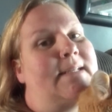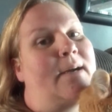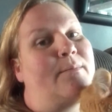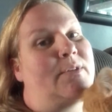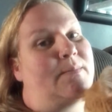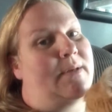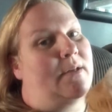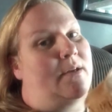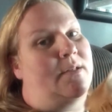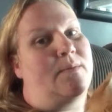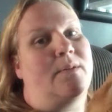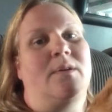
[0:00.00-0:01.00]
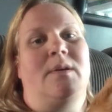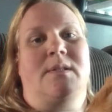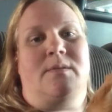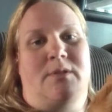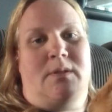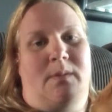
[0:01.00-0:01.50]
I'm just being honest with you because
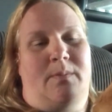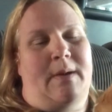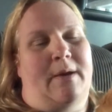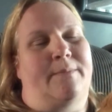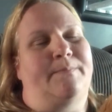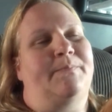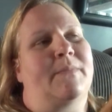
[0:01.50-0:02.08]
I want you to be prepared.